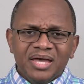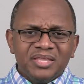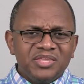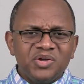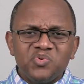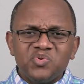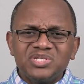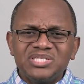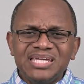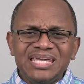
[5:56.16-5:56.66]

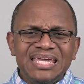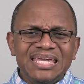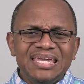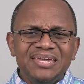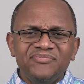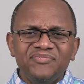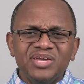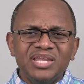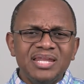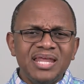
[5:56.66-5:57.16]
There was
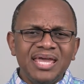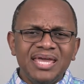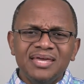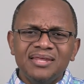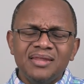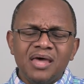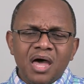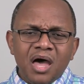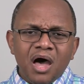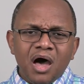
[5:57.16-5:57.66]
even
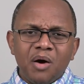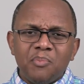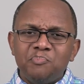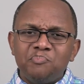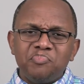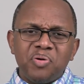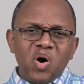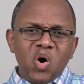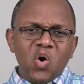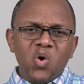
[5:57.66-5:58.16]
an
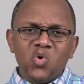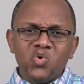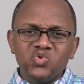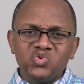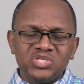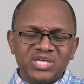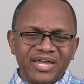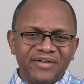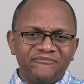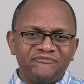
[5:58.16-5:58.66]

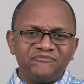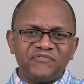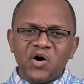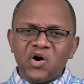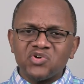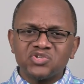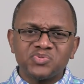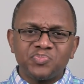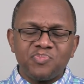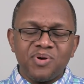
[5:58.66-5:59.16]
opposing
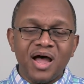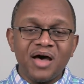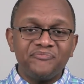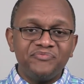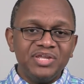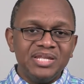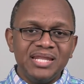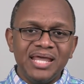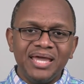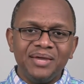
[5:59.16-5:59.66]
false
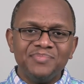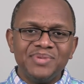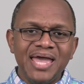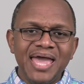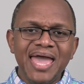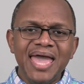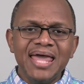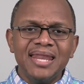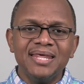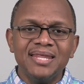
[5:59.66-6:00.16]
prophet named
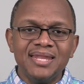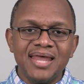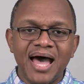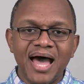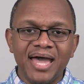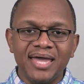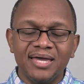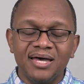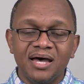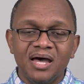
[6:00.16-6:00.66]

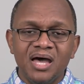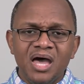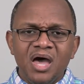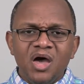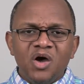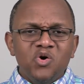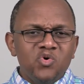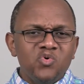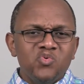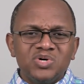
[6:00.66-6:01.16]
Hananiah
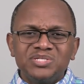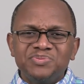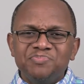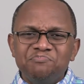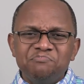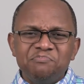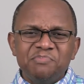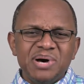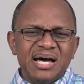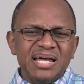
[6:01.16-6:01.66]
who was
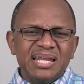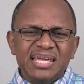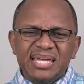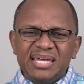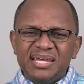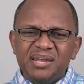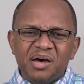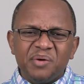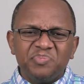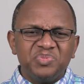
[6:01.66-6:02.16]

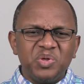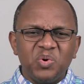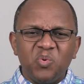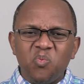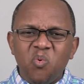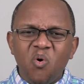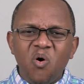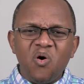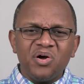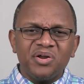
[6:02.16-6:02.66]
muddying up the
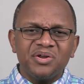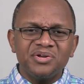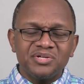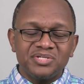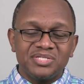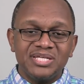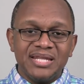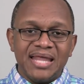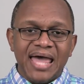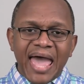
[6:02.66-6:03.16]

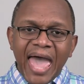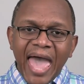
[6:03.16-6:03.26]
waters and